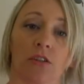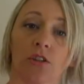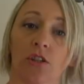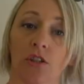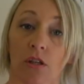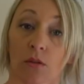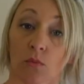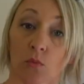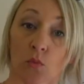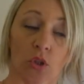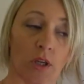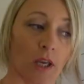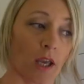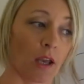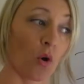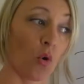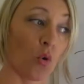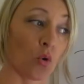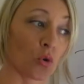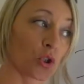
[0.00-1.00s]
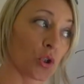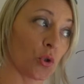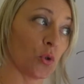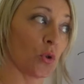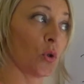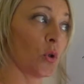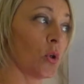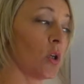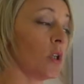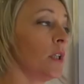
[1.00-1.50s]
You don't want to get caught
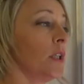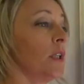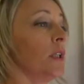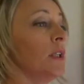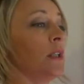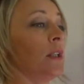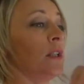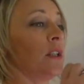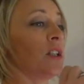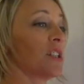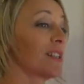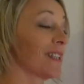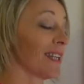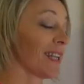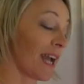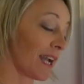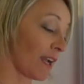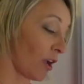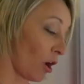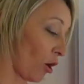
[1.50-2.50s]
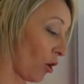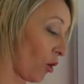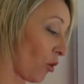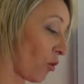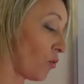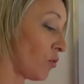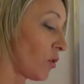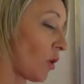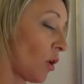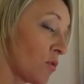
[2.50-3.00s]
short. Just let
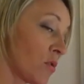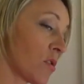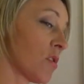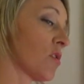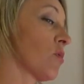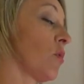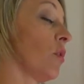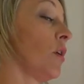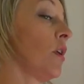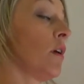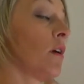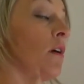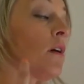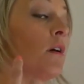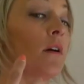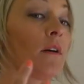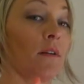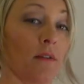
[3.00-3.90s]
go to the toilet,